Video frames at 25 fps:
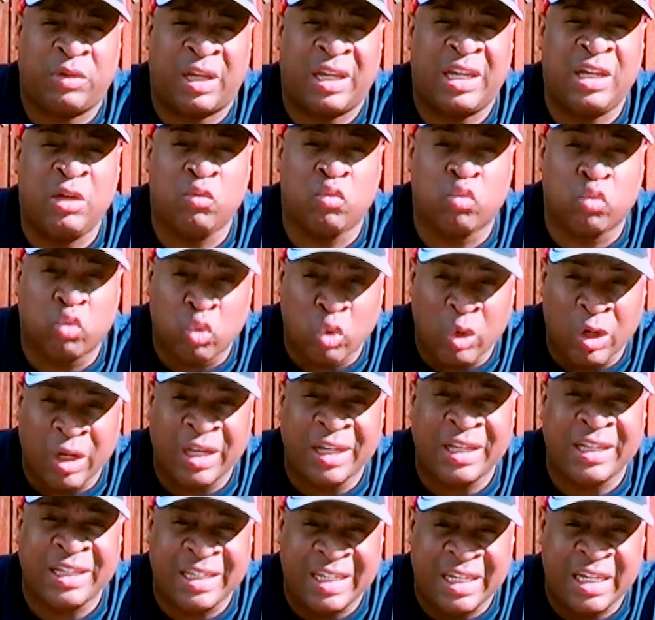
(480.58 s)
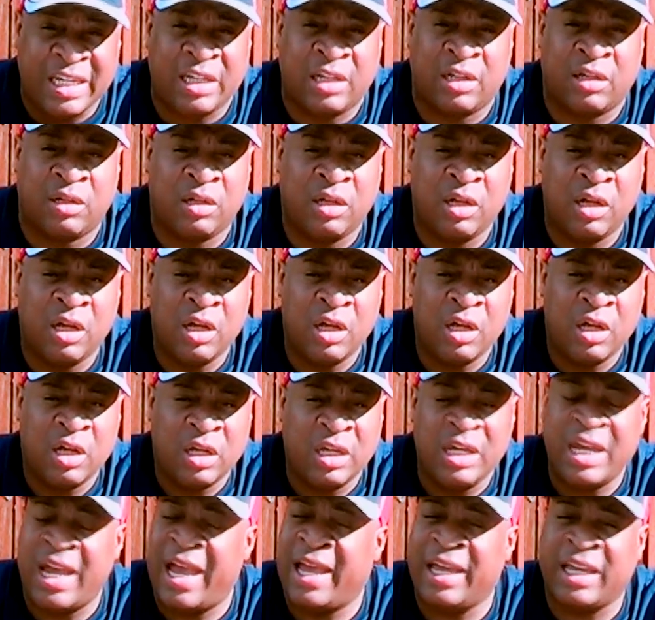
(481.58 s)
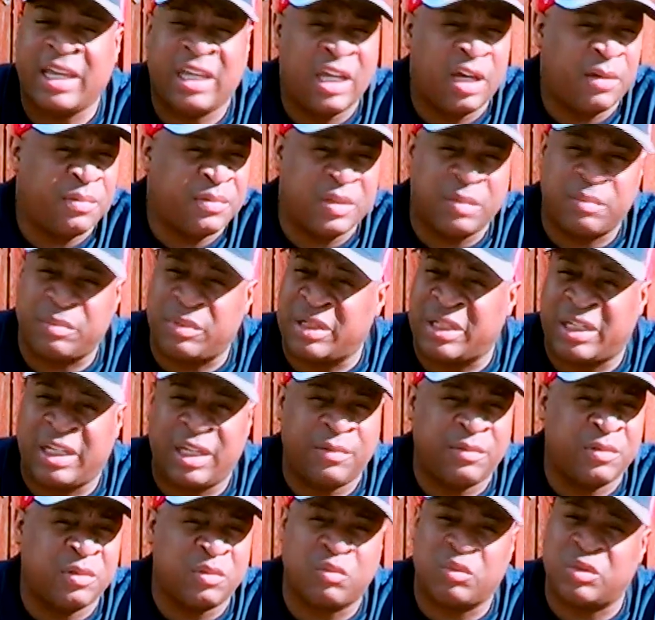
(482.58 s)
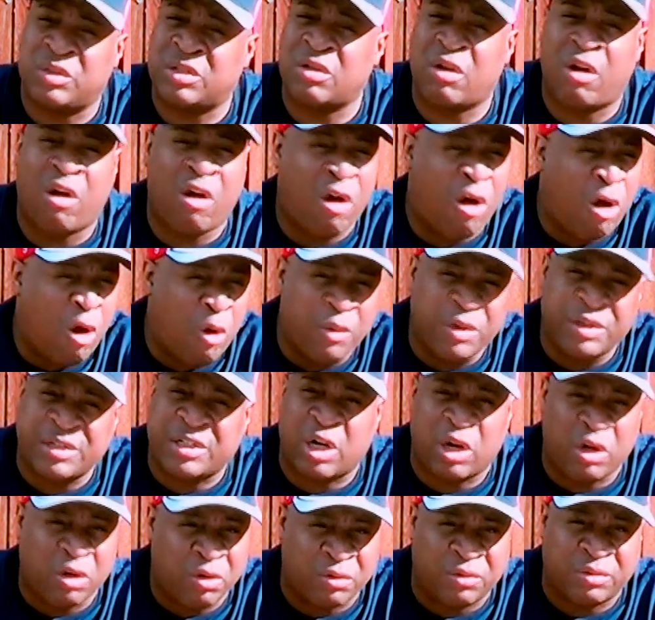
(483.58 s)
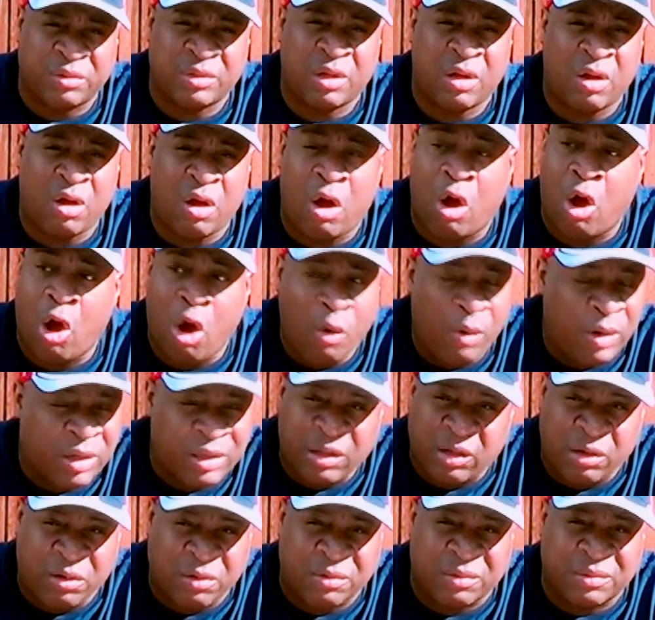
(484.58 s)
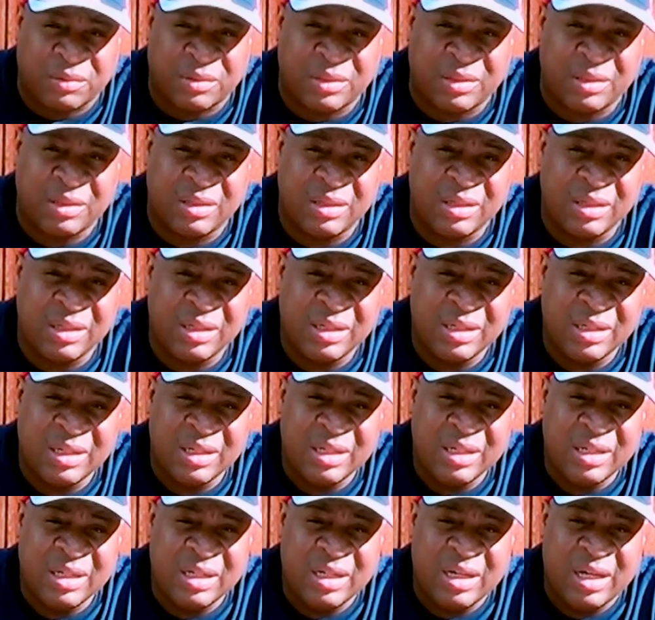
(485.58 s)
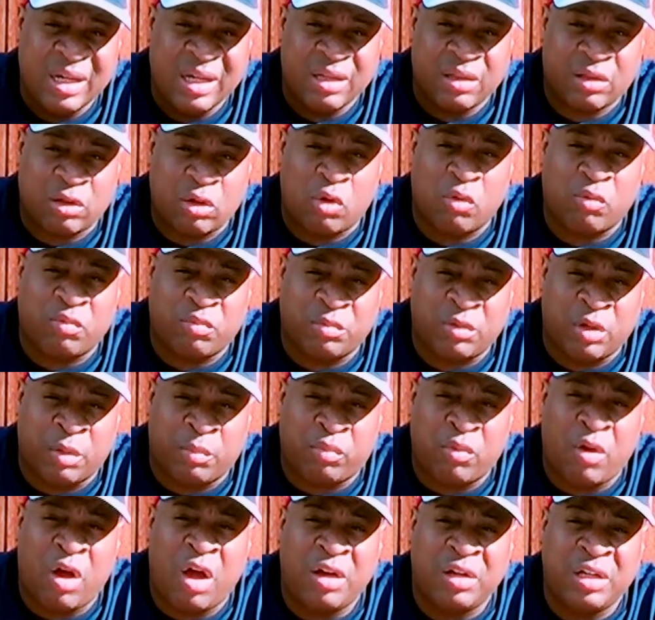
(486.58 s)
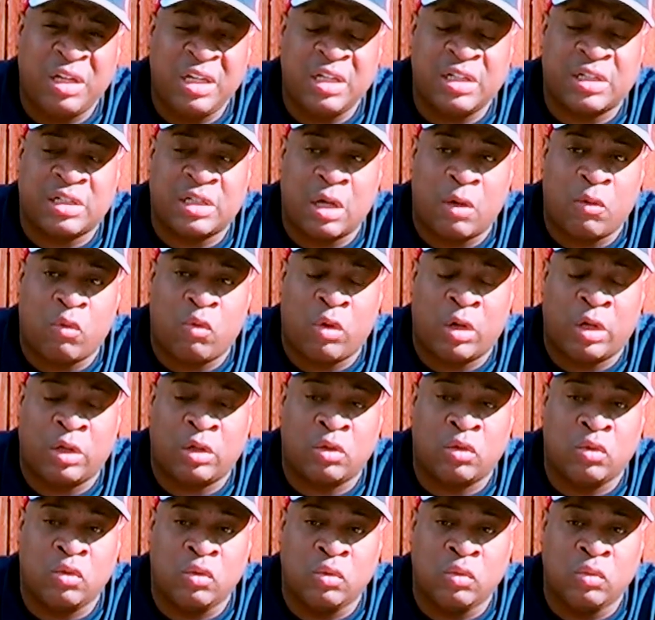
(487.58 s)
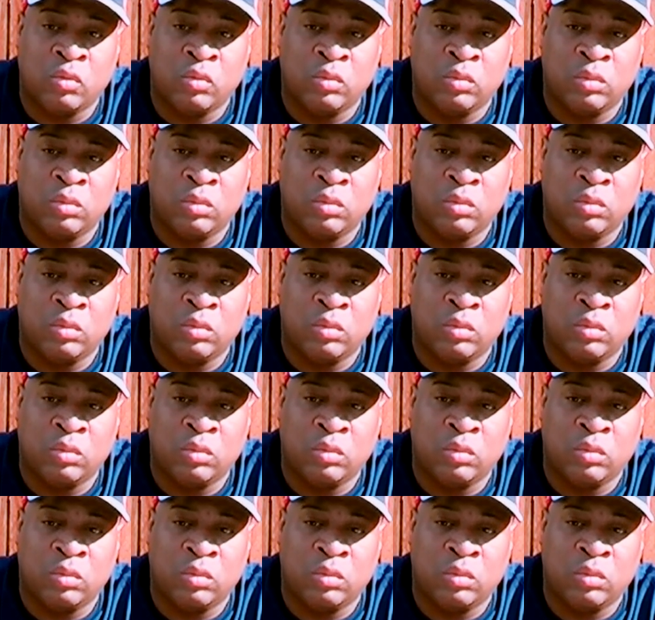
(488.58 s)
that he really needed. He had Gibson, but Gibson was always hurt. Always hurt. So LeBron needs someone who